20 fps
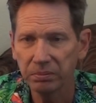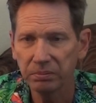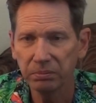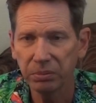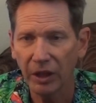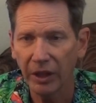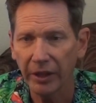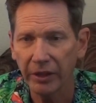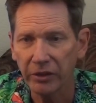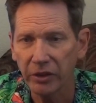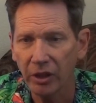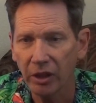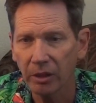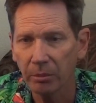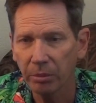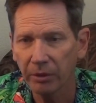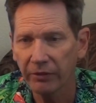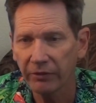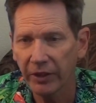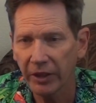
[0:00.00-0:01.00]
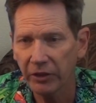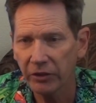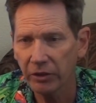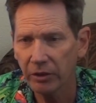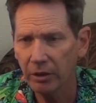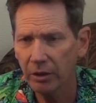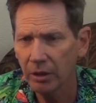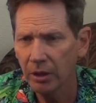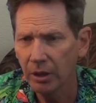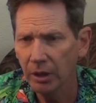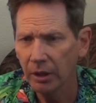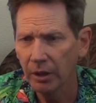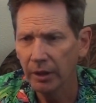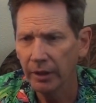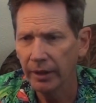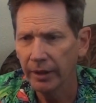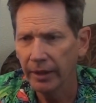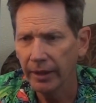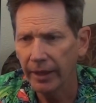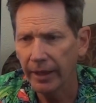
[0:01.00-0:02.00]
by a young professor,
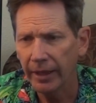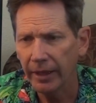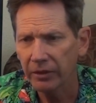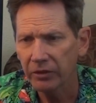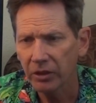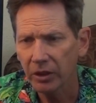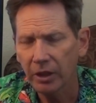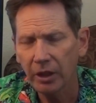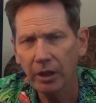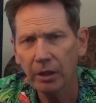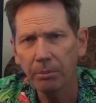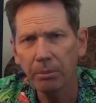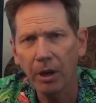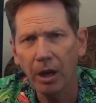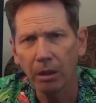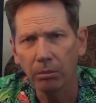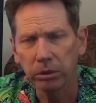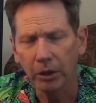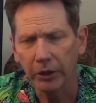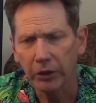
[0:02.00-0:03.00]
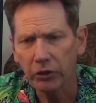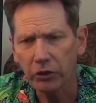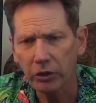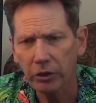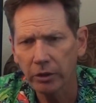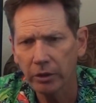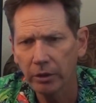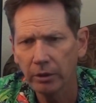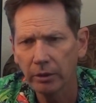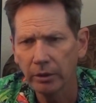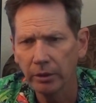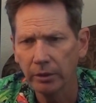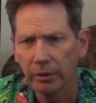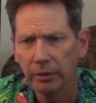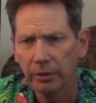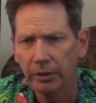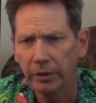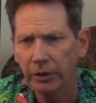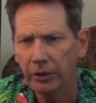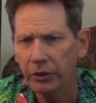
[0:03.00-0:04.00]
and to get it published,
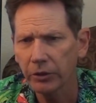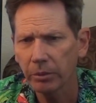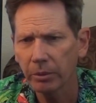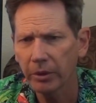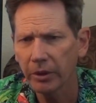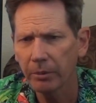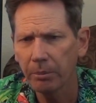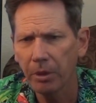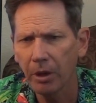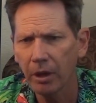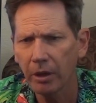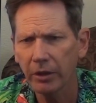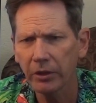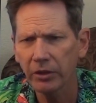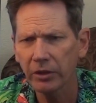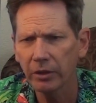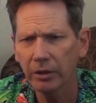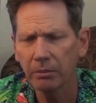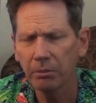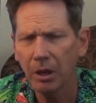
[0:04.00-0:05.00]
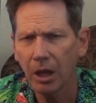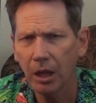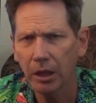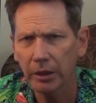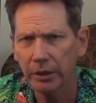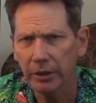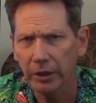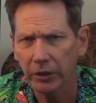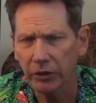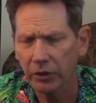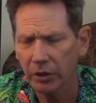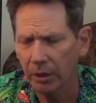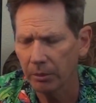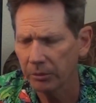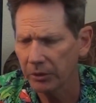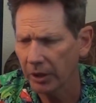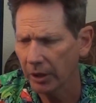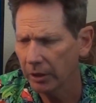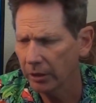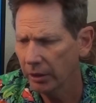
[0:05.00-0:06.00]
here's where the partisan in politics
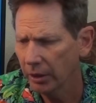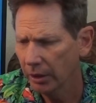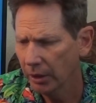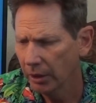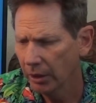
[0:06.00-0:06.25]
comes in.